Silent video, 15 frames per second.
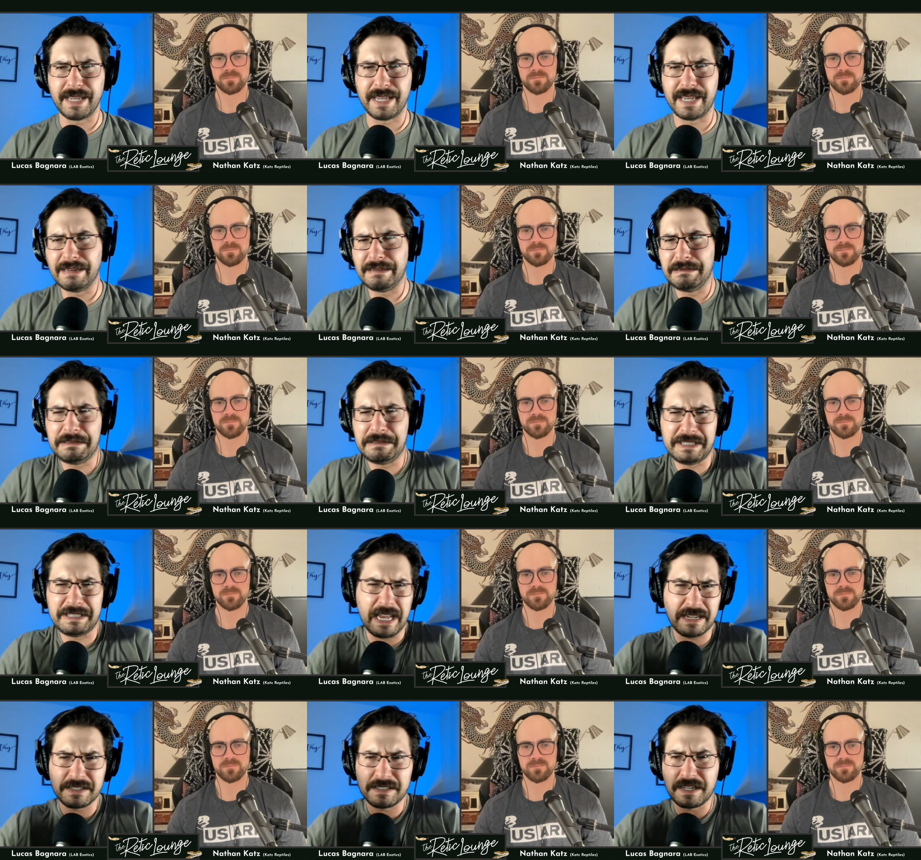
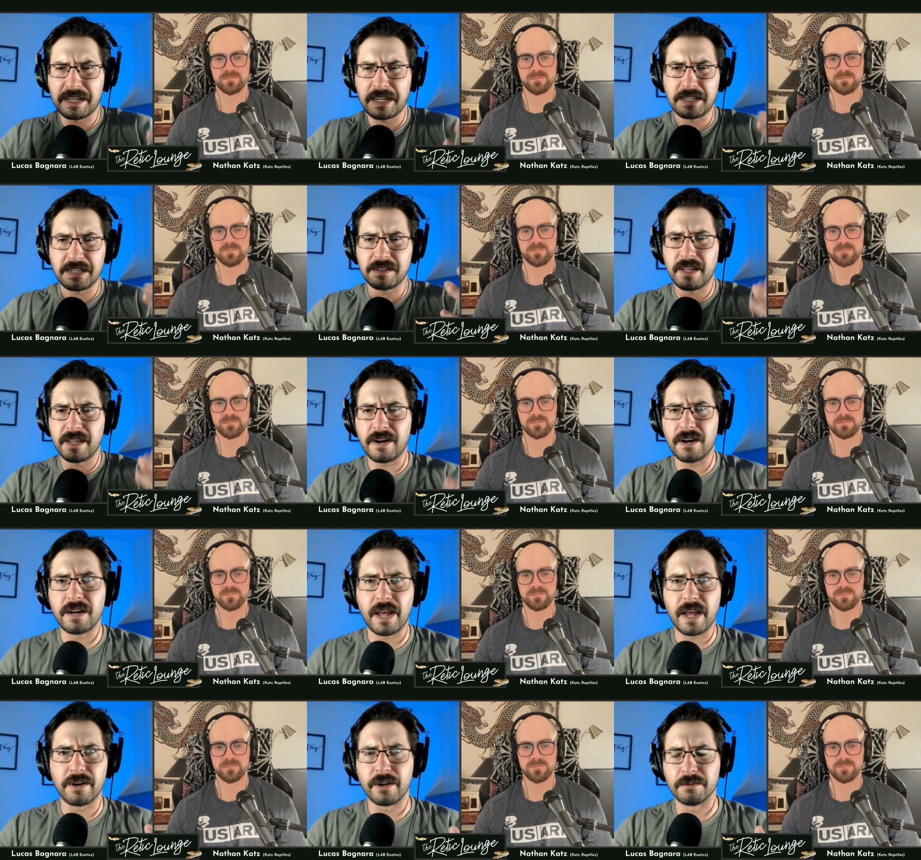Speaker 1: insects, I guess they are.
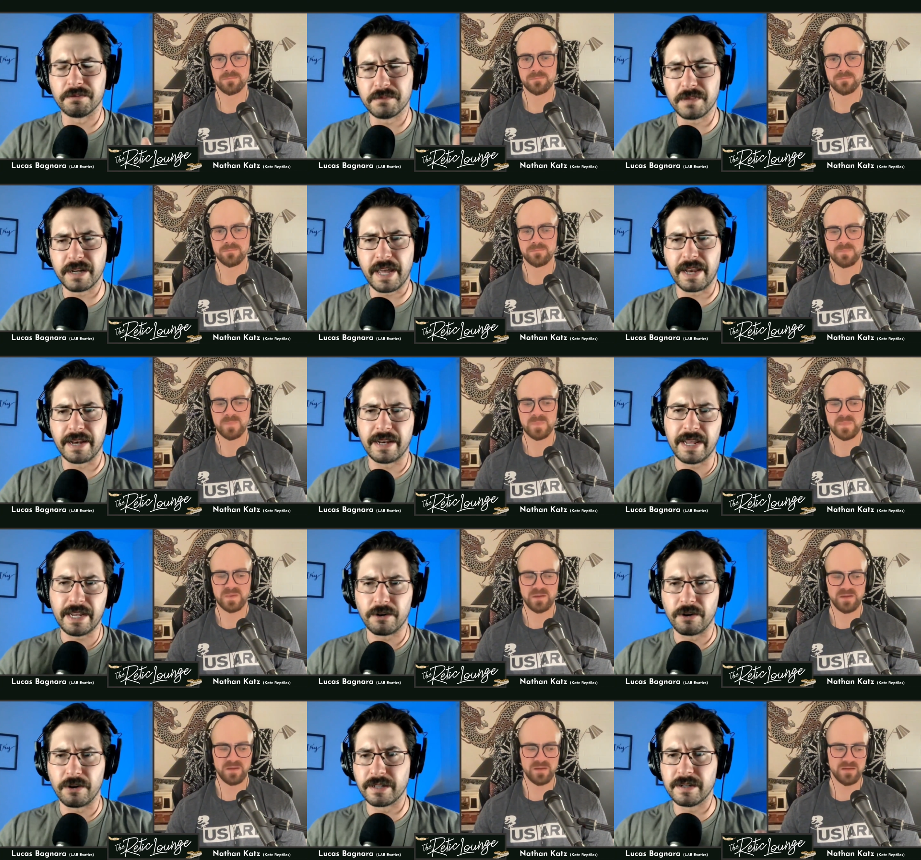I don't know. Again,
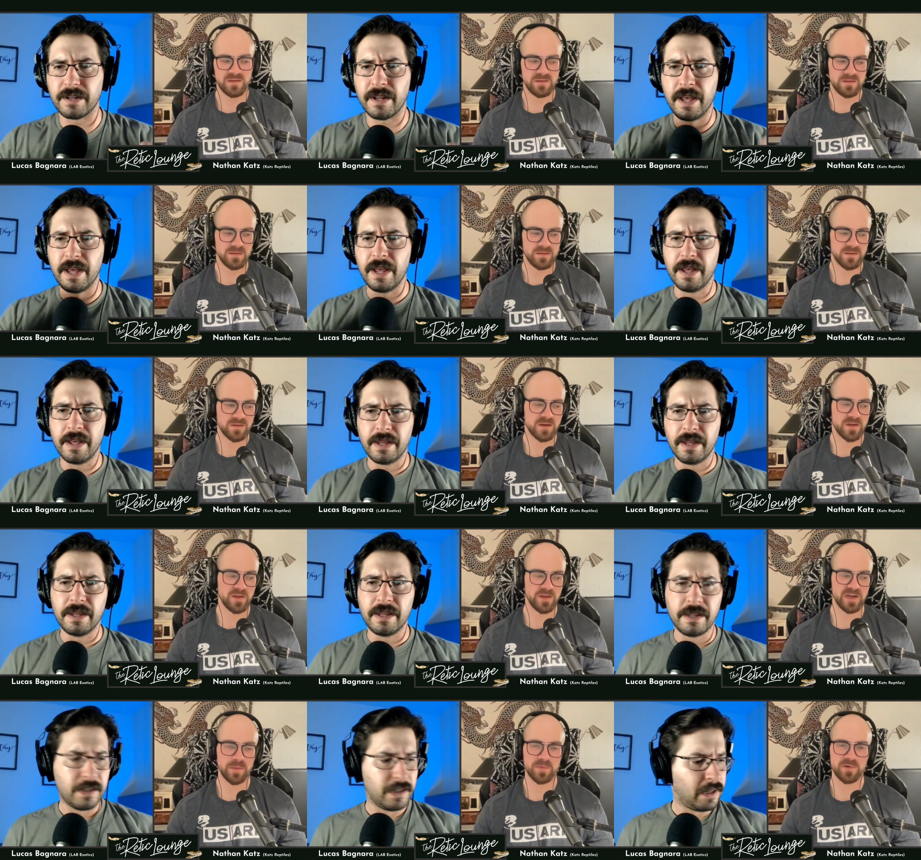ignorance.
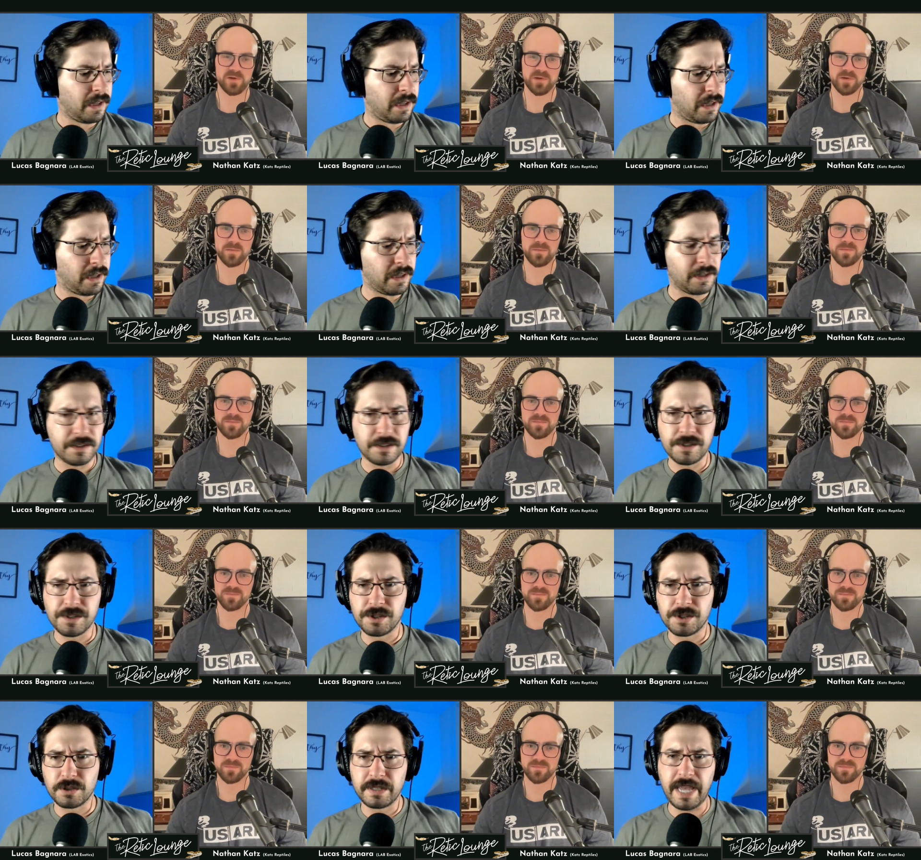
Speaker 2: Cleanup crew.
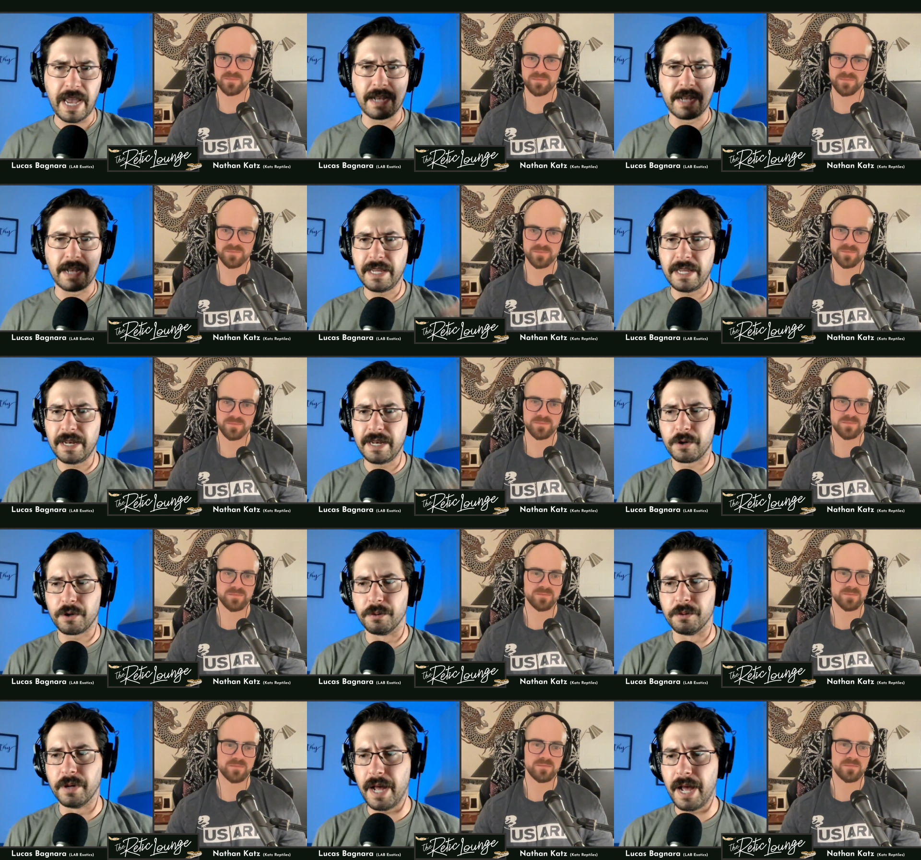
Speaker 1: Yeah, cleanup
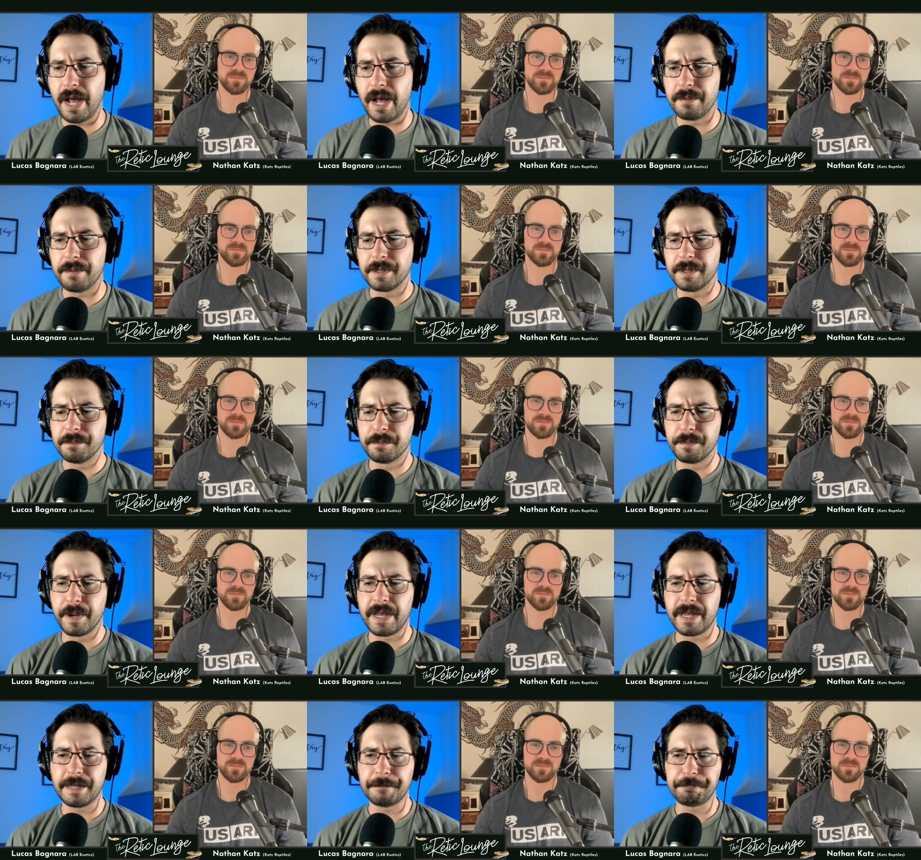crew.
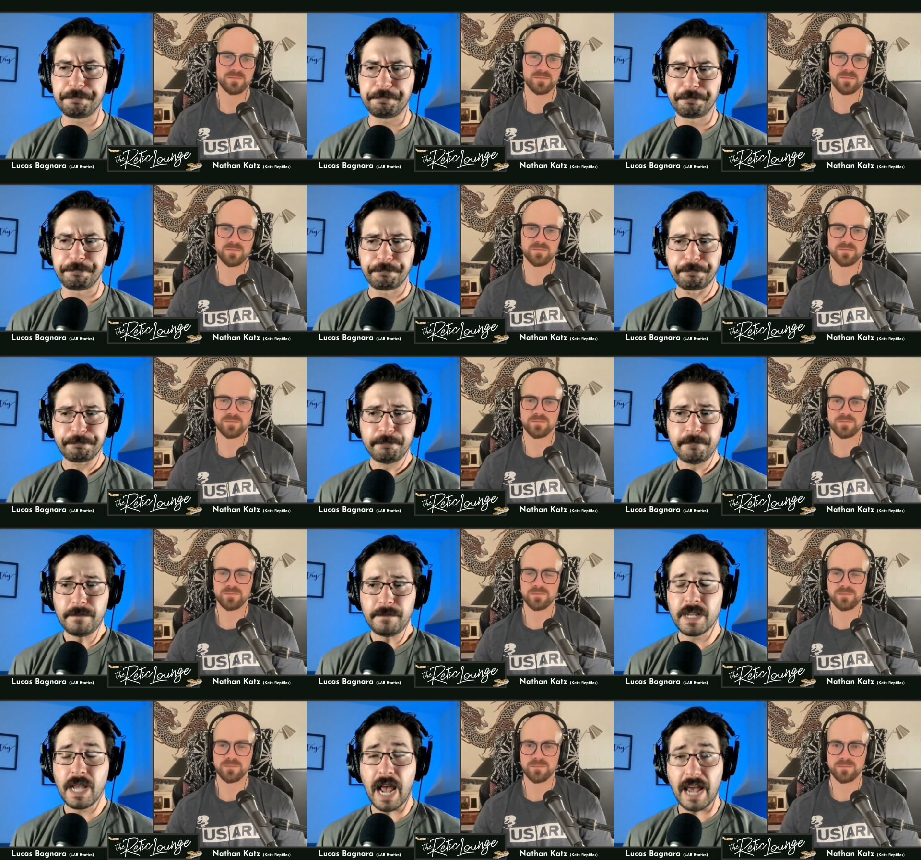But
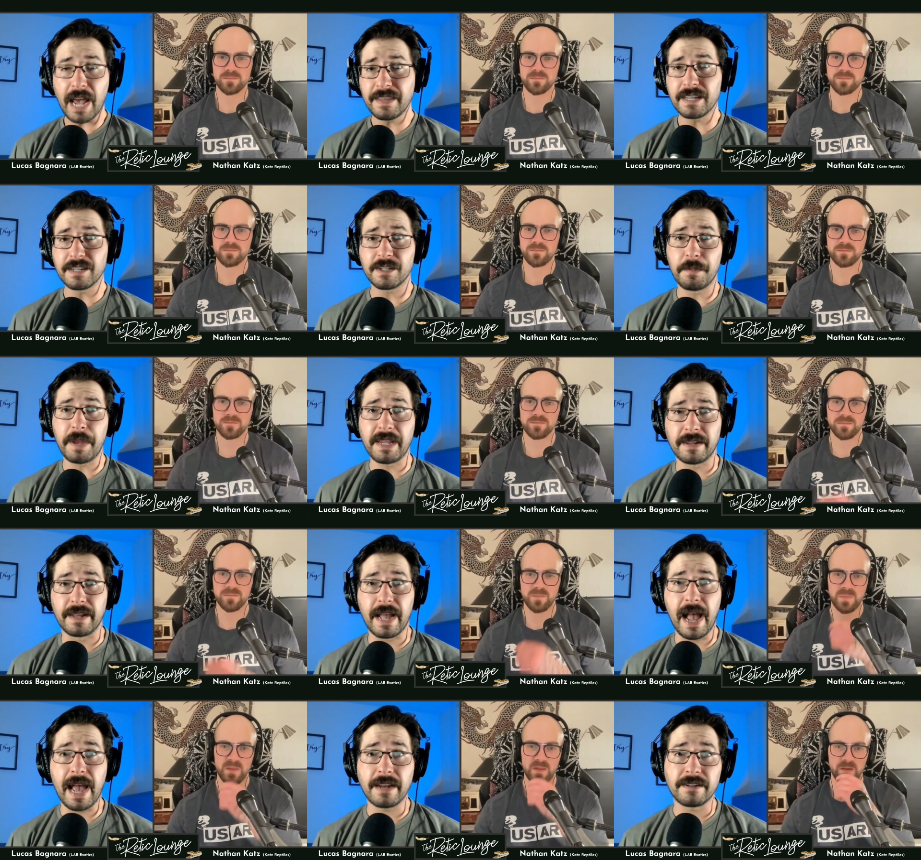I think it's
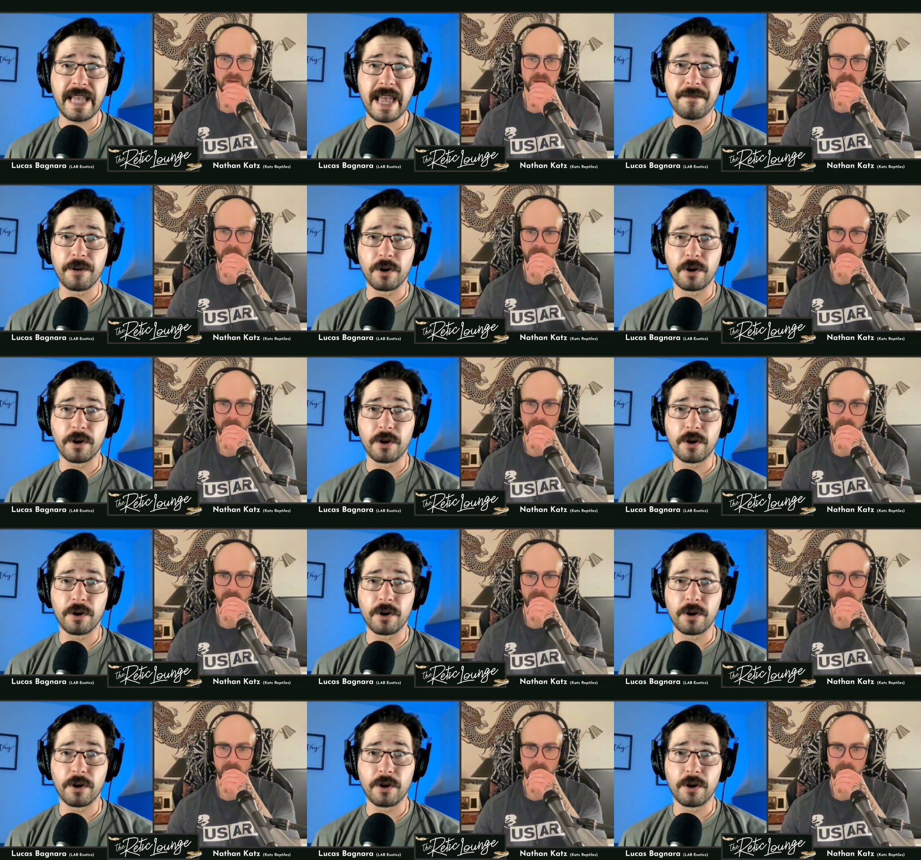amazing. I actually have a